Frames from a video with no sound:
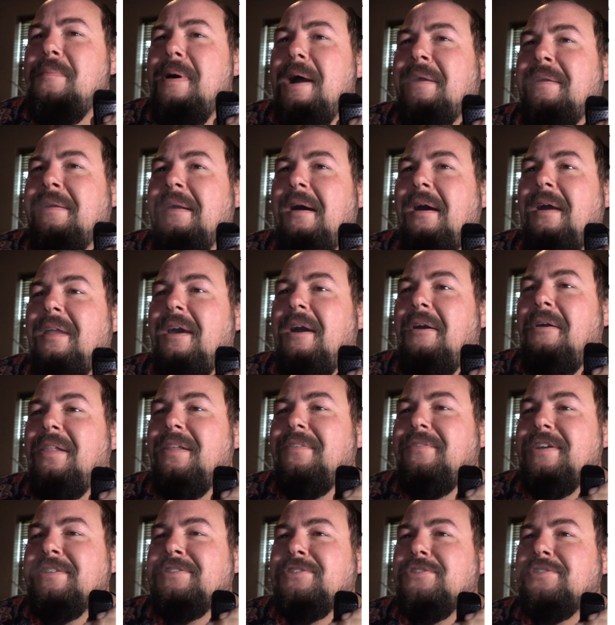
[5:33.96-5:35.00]
my God, all
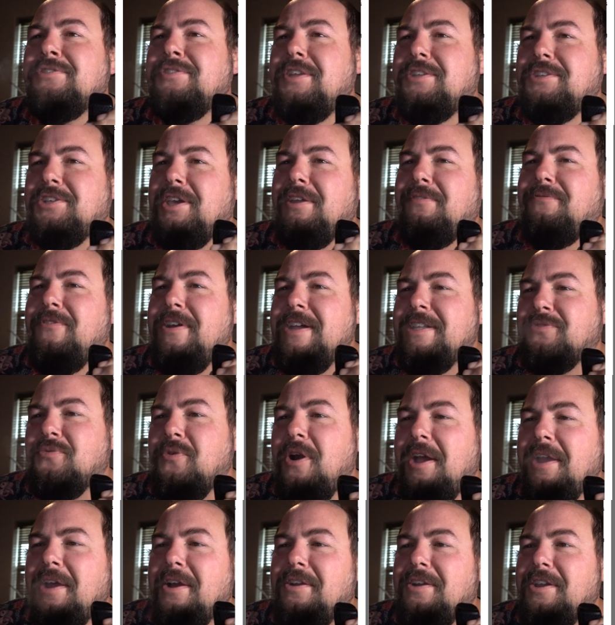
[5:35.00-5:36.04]
of us are such good friends. We're
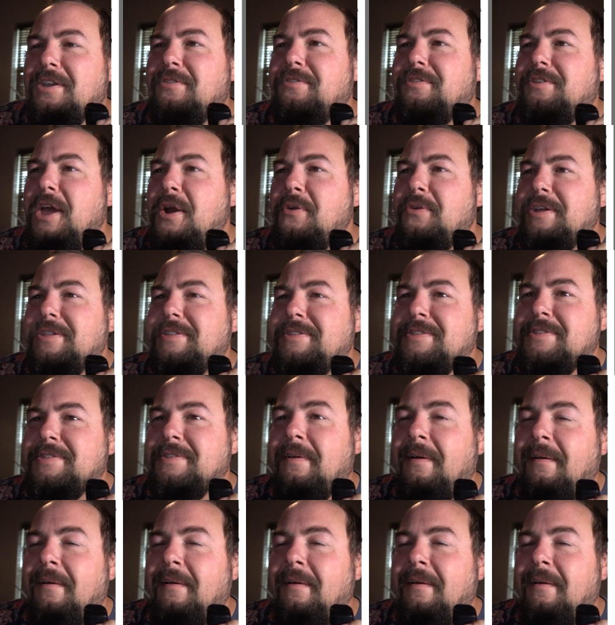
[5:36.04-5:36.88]
out here doing donuts.